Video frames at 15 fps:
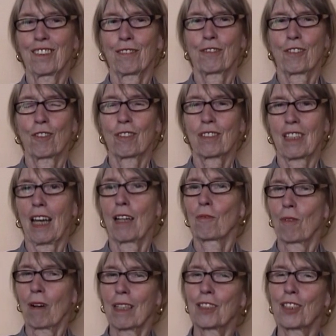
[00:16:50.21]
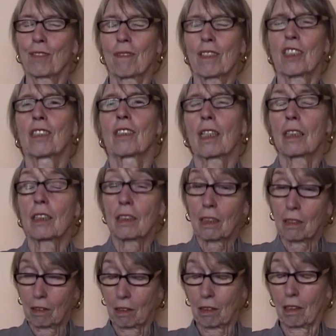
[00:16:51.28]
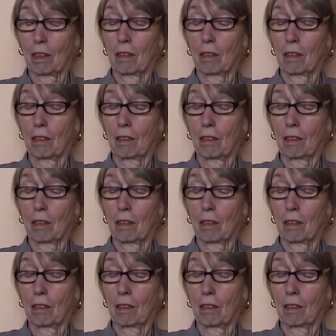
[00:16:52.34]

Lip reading: of course, and while she was in the restaurant,